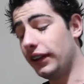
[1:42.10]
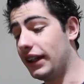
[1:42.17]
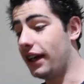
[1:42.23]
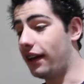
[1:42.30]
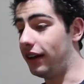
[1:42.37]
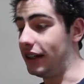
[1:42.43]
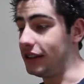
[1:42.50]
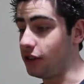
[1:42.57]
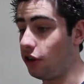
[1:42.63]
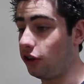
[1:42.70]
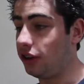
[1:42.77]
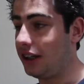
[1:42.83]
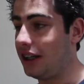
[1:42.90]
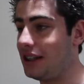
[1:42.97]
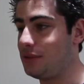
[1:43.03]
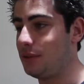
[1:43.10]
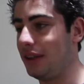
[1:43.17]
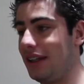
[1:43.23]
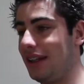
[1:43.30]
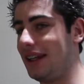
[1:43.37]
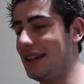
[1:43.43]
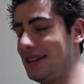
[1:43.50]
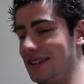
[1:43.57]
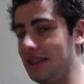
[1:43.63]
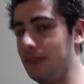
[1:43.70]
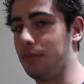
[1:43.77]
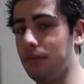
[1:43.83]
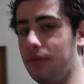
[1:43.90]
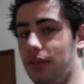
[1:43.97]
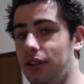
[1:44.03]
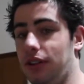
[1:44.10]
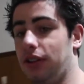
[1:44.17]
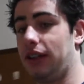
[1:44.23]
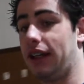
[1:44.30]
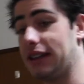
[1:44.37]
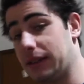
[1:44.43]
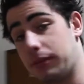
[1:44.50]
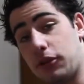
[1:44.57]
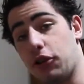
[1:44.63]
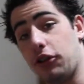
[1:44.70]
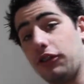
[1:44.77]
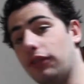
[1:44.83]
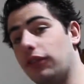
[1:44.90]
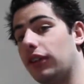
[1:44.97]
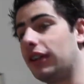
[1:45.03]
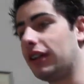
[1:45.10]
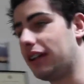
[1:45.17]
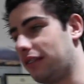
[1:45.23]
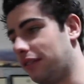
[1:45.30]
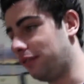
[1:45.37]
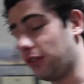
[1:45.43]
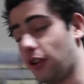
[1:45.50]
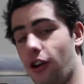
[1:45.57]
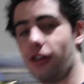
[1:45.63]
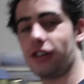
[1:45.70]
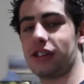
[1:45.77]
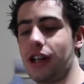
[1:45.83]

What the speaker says: now it is holidays, we can get some good vlogs